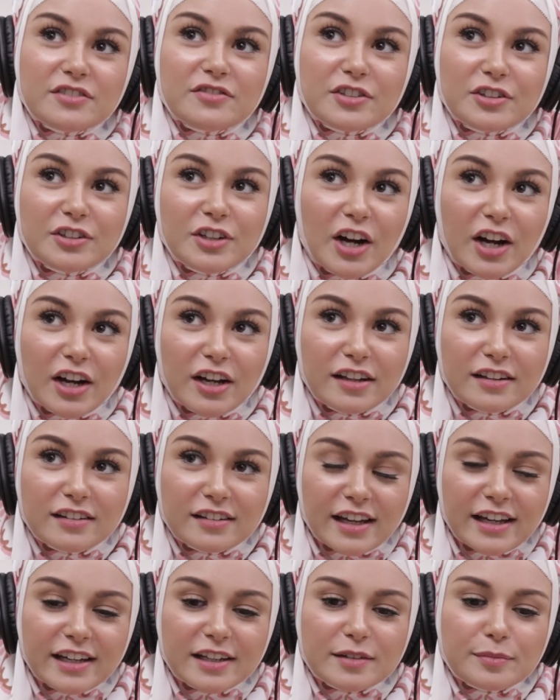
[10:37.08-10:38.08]
if they're
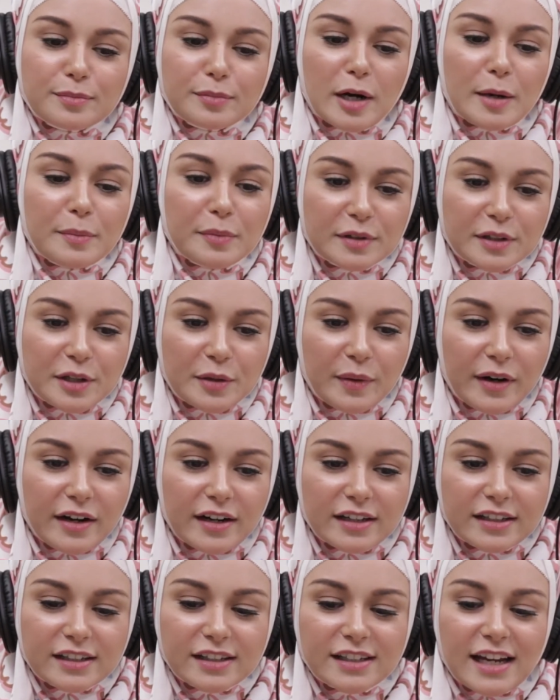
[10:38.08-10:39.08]
not like properly
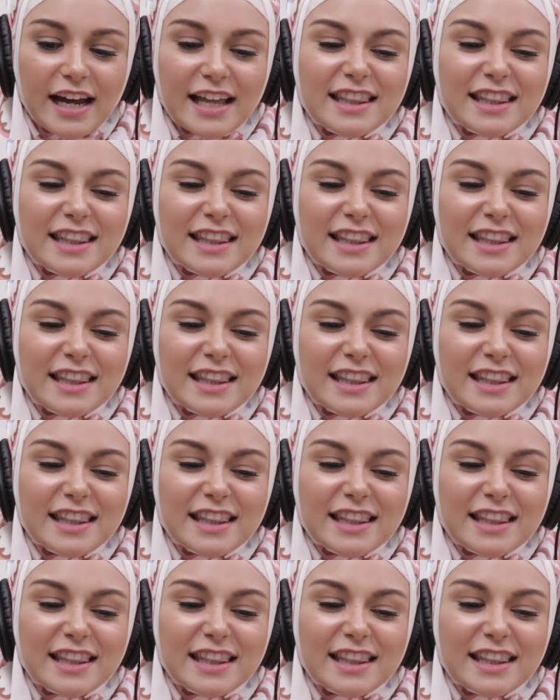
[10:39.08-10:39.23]
wearing it,